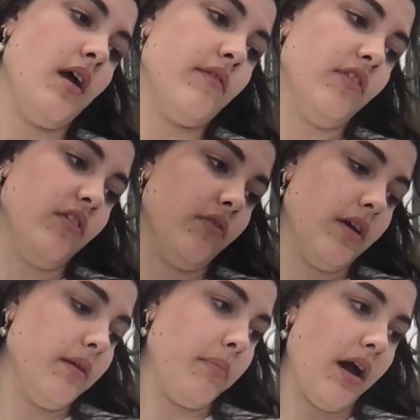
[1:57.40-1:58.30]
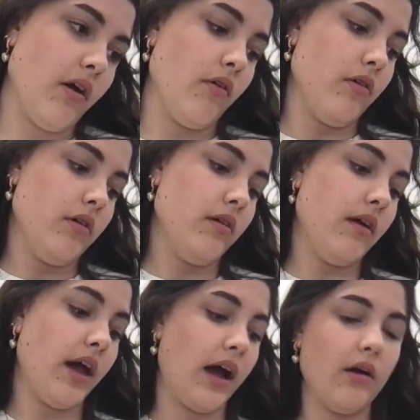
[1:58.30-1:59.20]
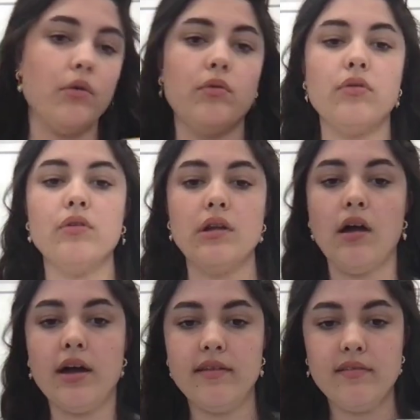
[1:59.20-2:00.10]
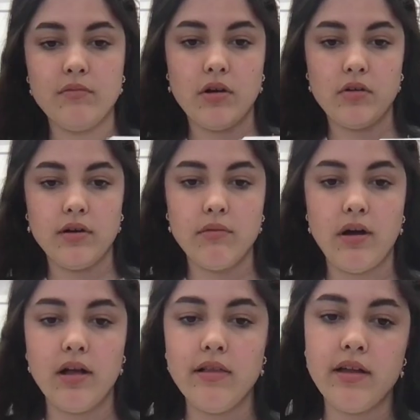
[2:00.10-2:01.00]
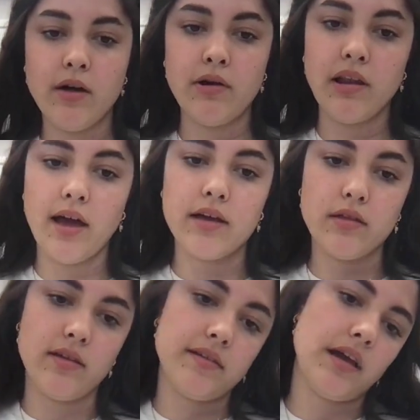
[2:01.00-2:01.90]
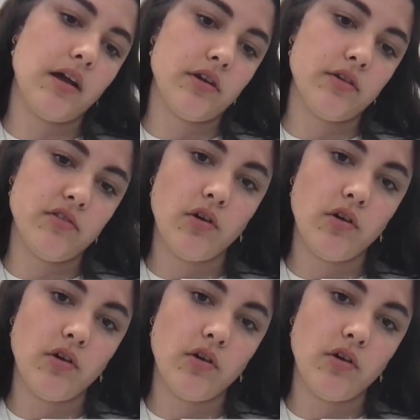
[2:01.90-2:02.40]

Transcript: just written about how the lines work really well, and how I like that this character is